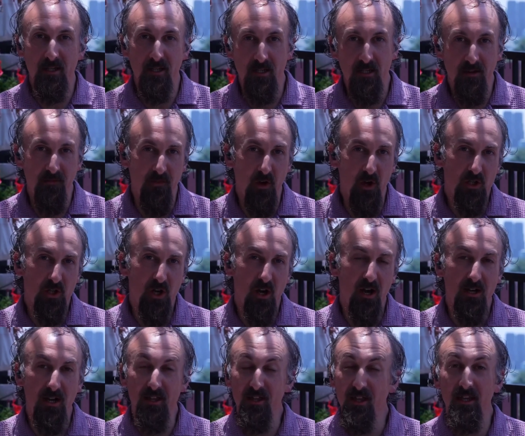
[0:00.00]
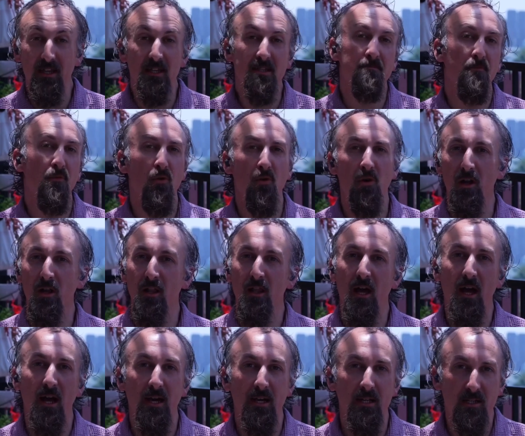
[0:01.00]
to Voltron, I think is more
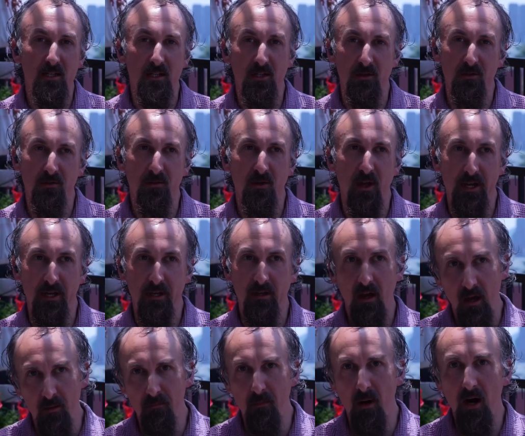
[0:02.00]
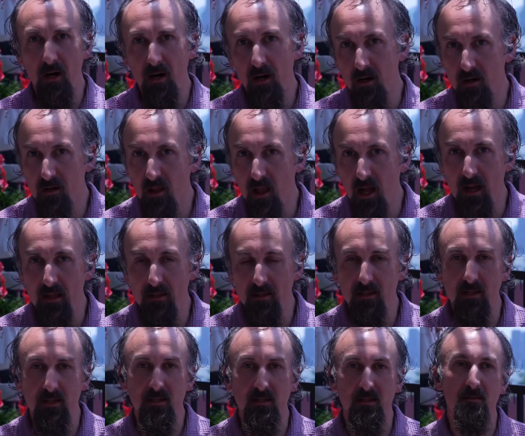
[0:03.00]
aligned to like a modern cloud
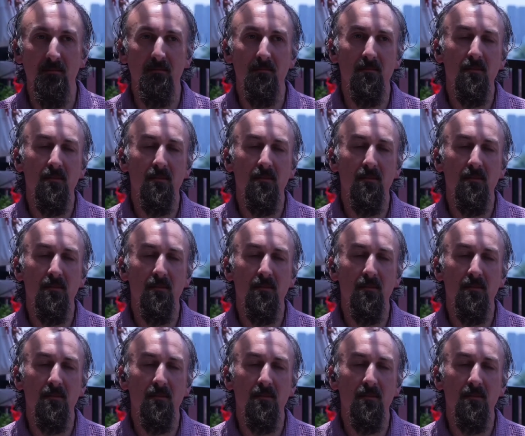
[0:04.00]
system.